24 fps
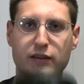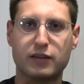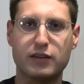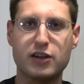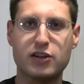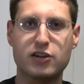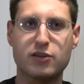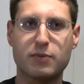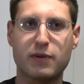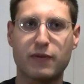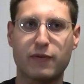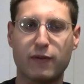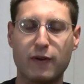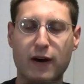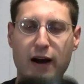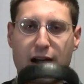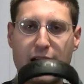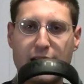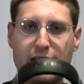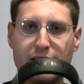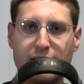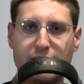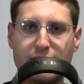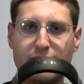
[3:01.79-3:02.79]
these should be
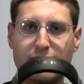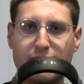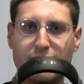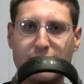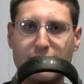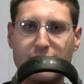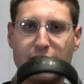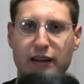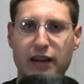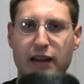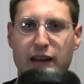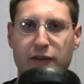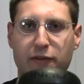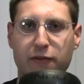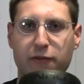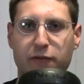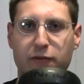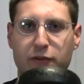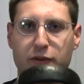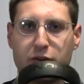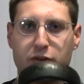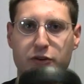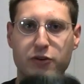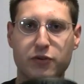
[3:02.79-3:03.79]
fine
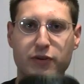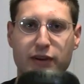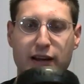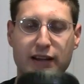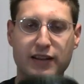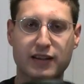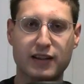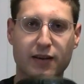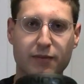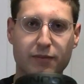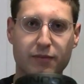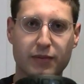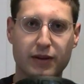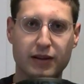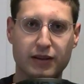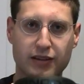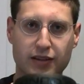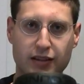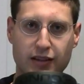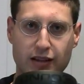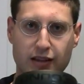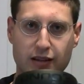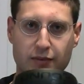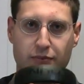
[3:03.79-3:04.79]
if you do get them
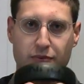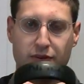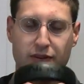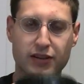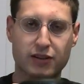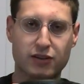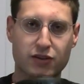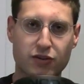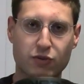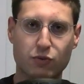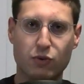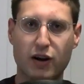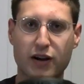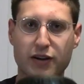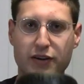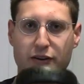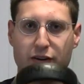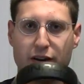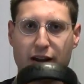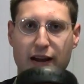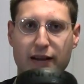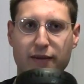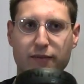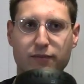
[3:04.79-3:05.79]
into the position you want in
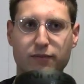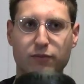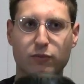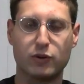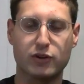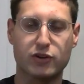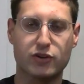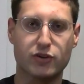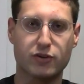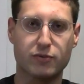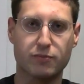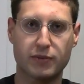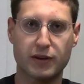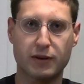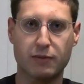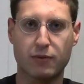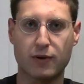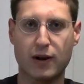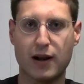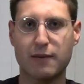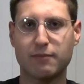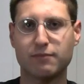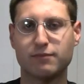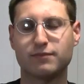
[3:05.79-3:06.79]
your head, which shouldn't be a
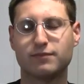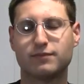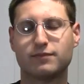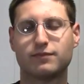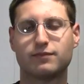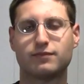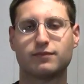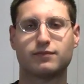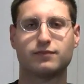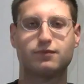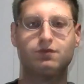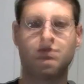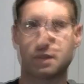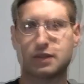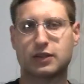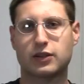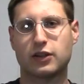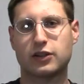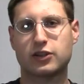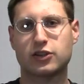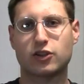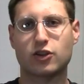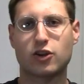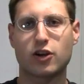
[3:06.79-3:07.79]
problem.
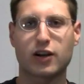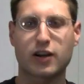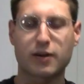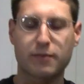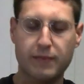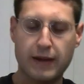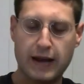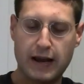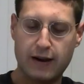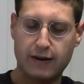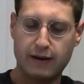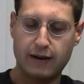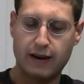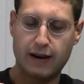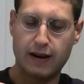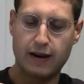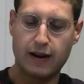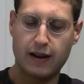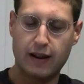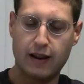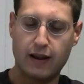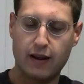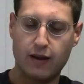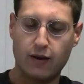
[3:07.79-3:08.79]
So let's talk about
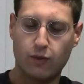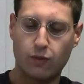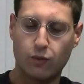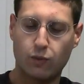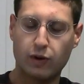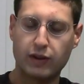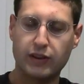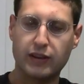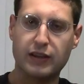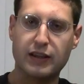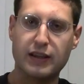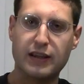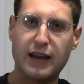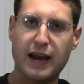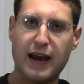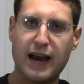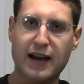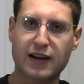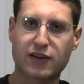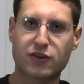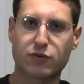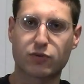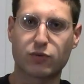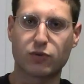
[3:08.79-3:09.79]
what the
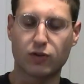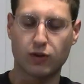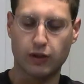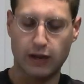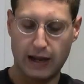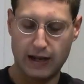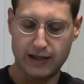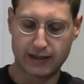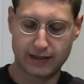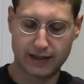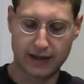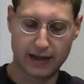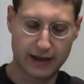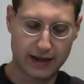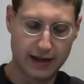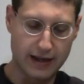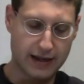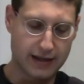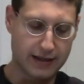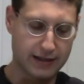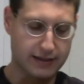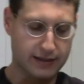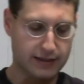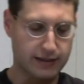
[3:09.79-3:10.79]
actual headset
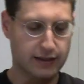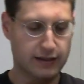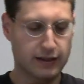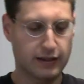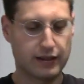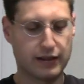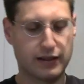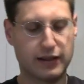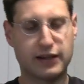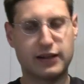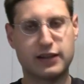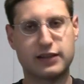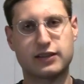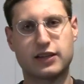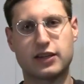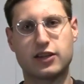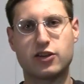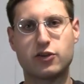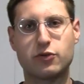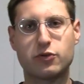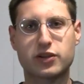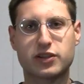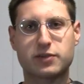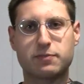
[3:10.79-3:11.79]
is. It is a
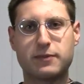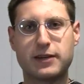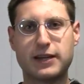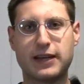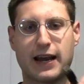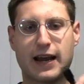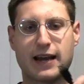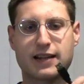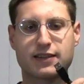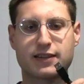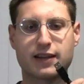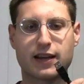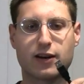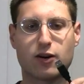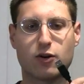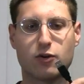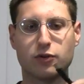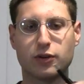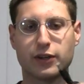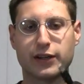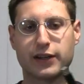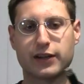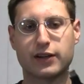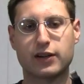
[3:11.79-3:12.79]
USB headset
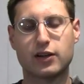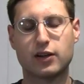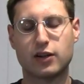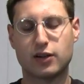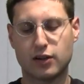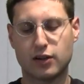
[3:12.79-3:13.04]
only.